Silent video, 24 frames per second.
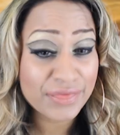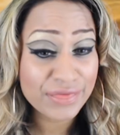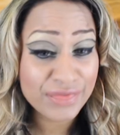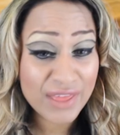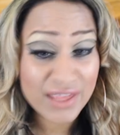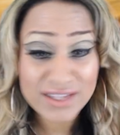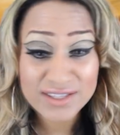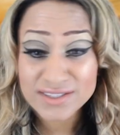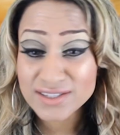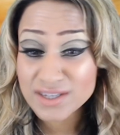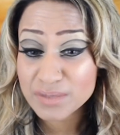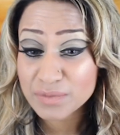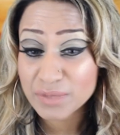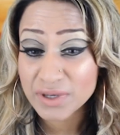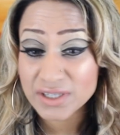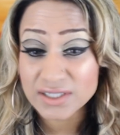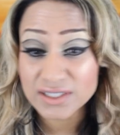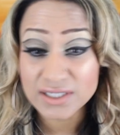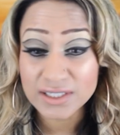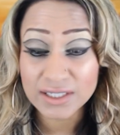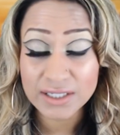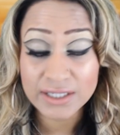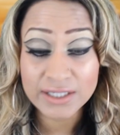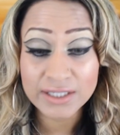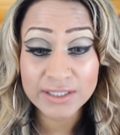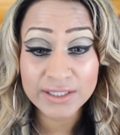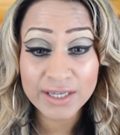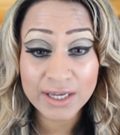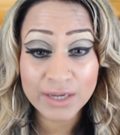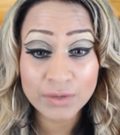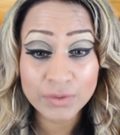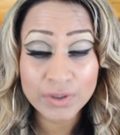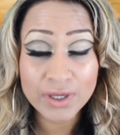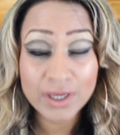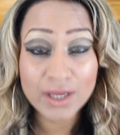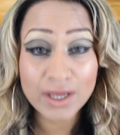That's it basically.
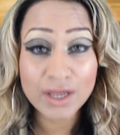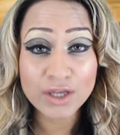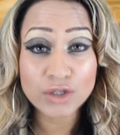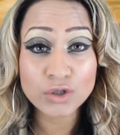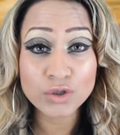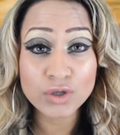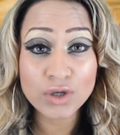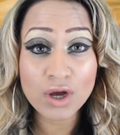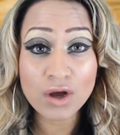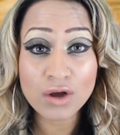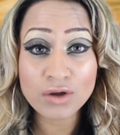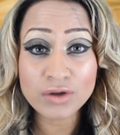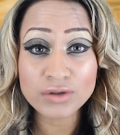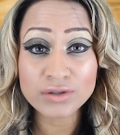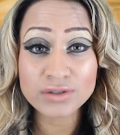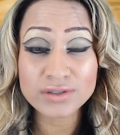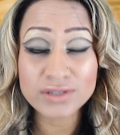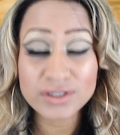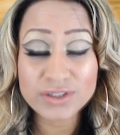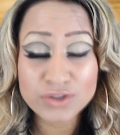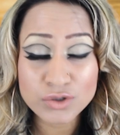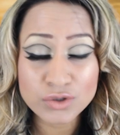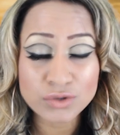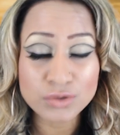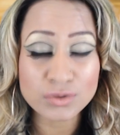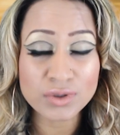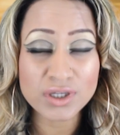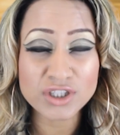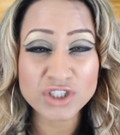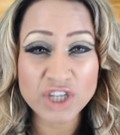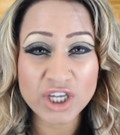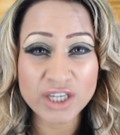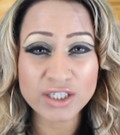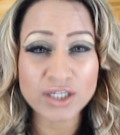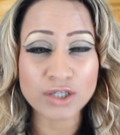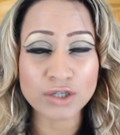Now, you can't do a
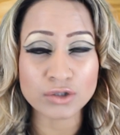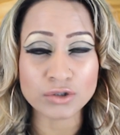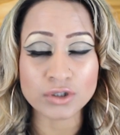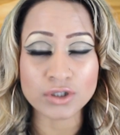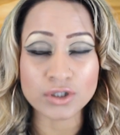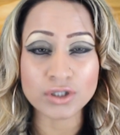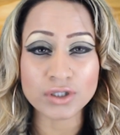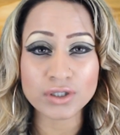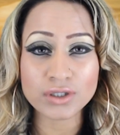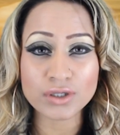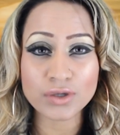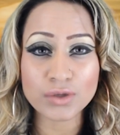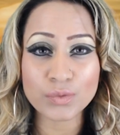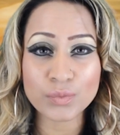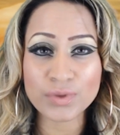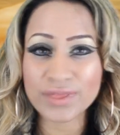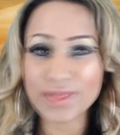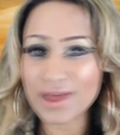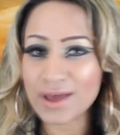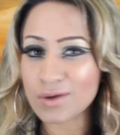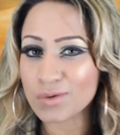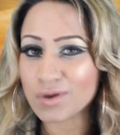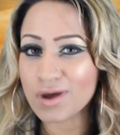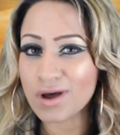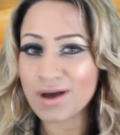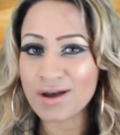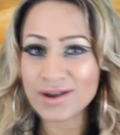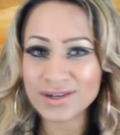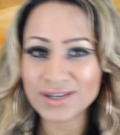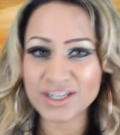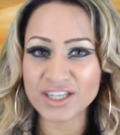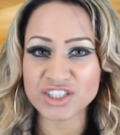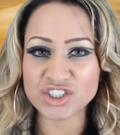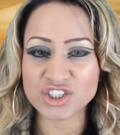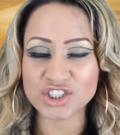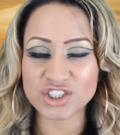JLo look without
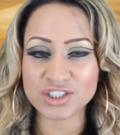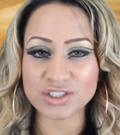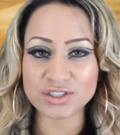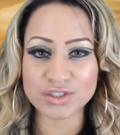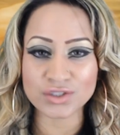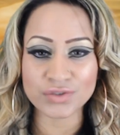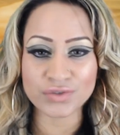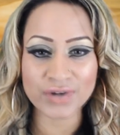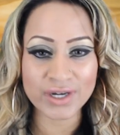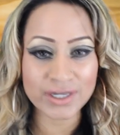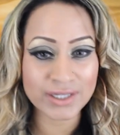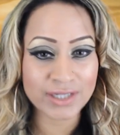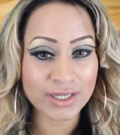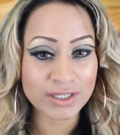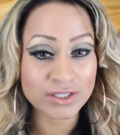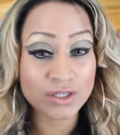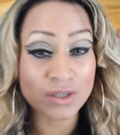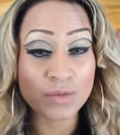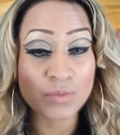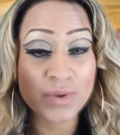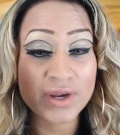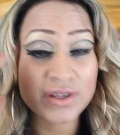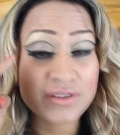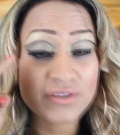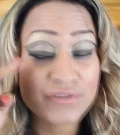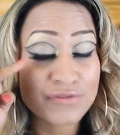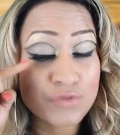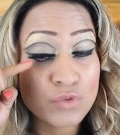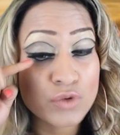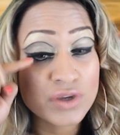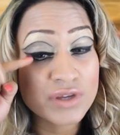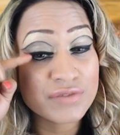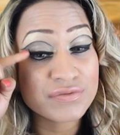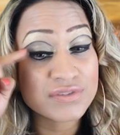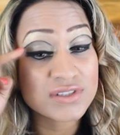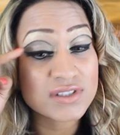eyelashes, right? Now, so I'm wearing the
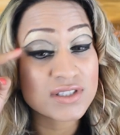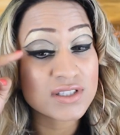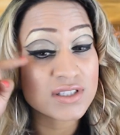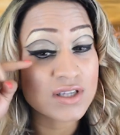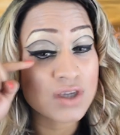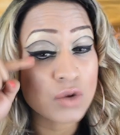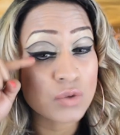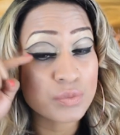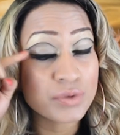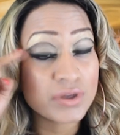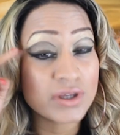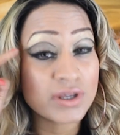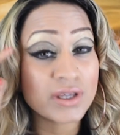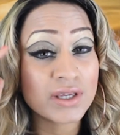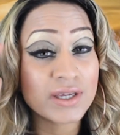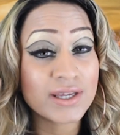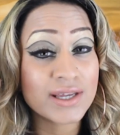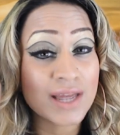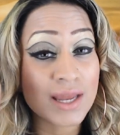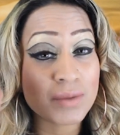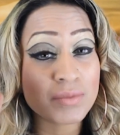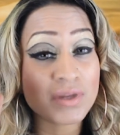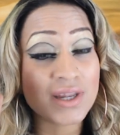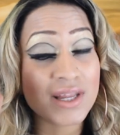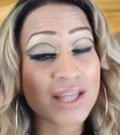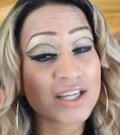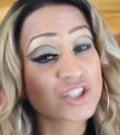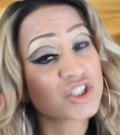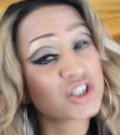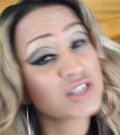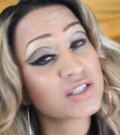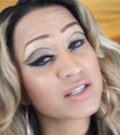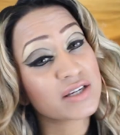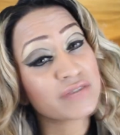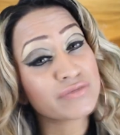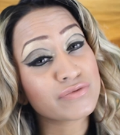Sculpt Beauty Glamour
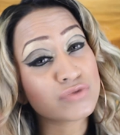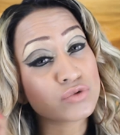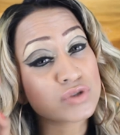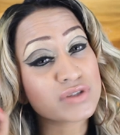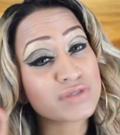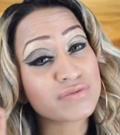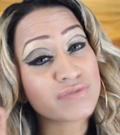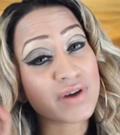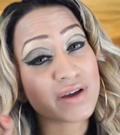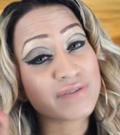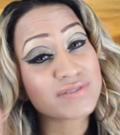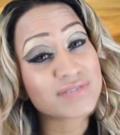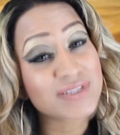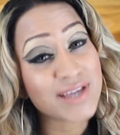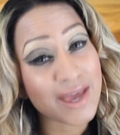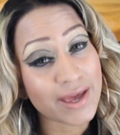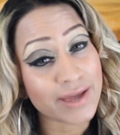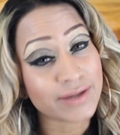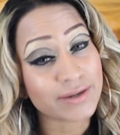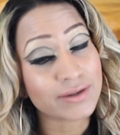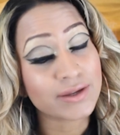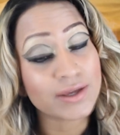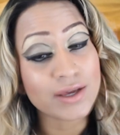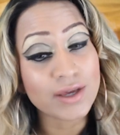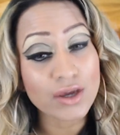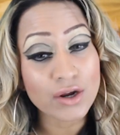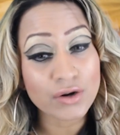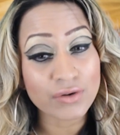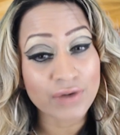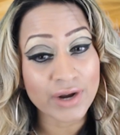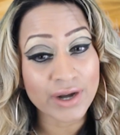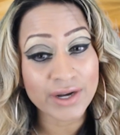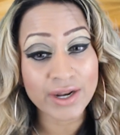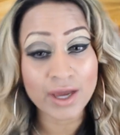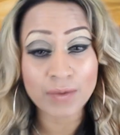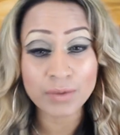Lashes in 4510,
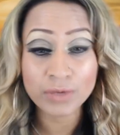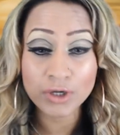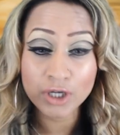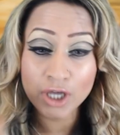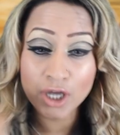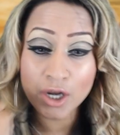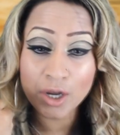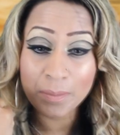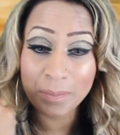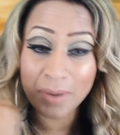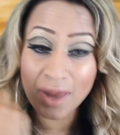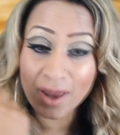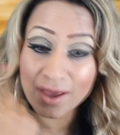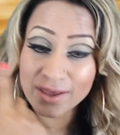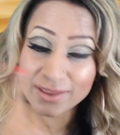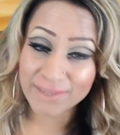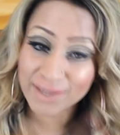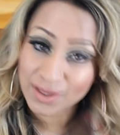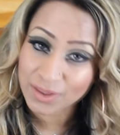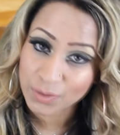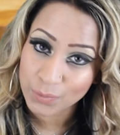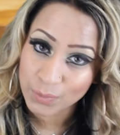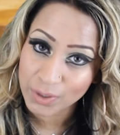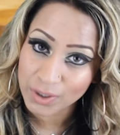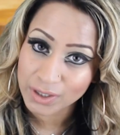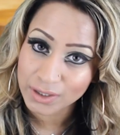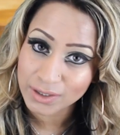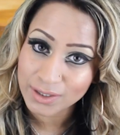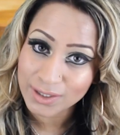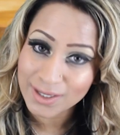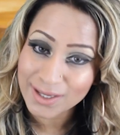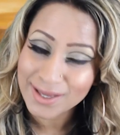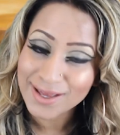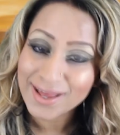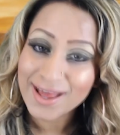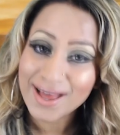right? Now I'm going to apply the other one,
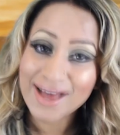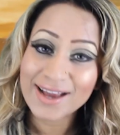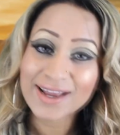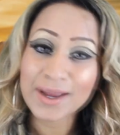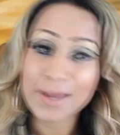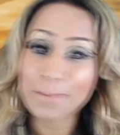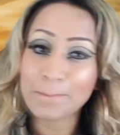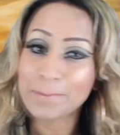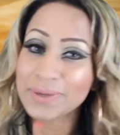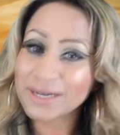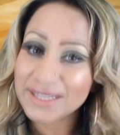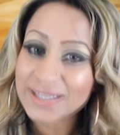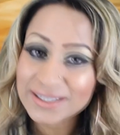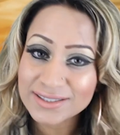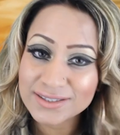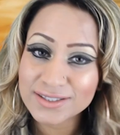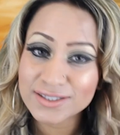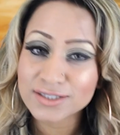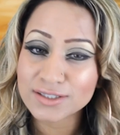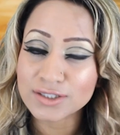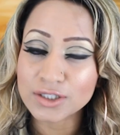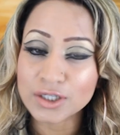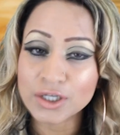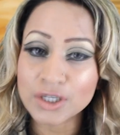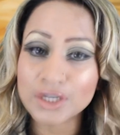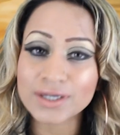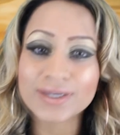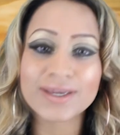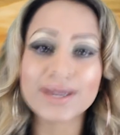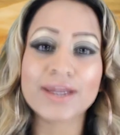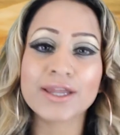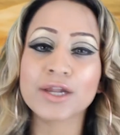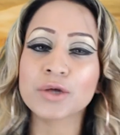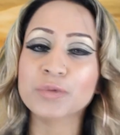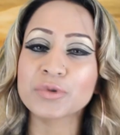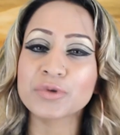complete this look,
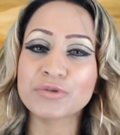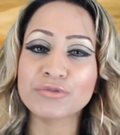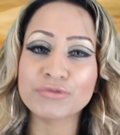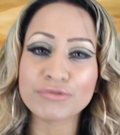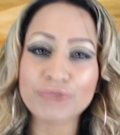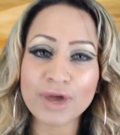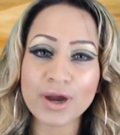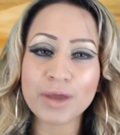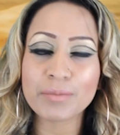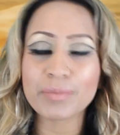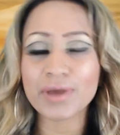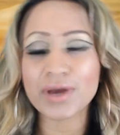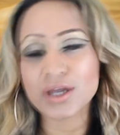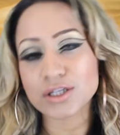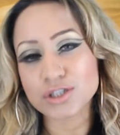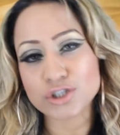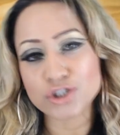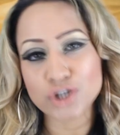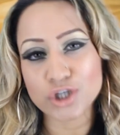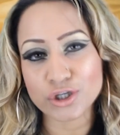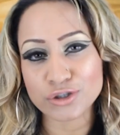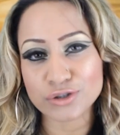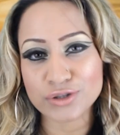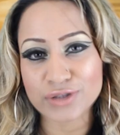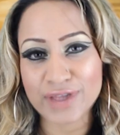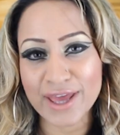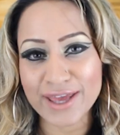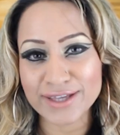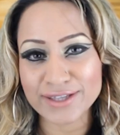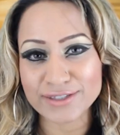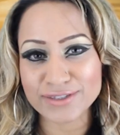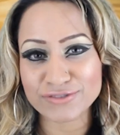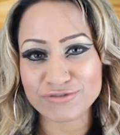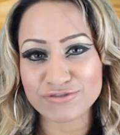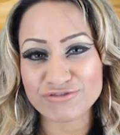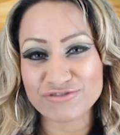and I'll be right back to show you the
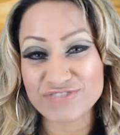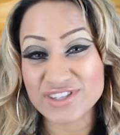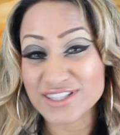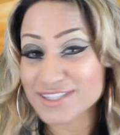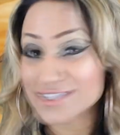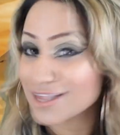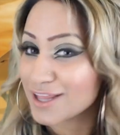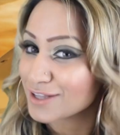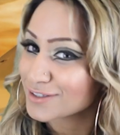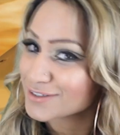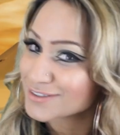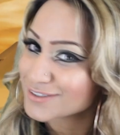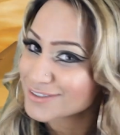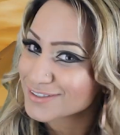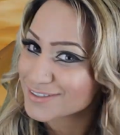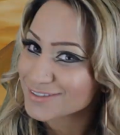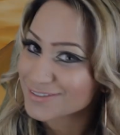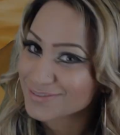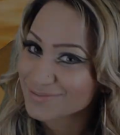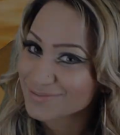end of the result.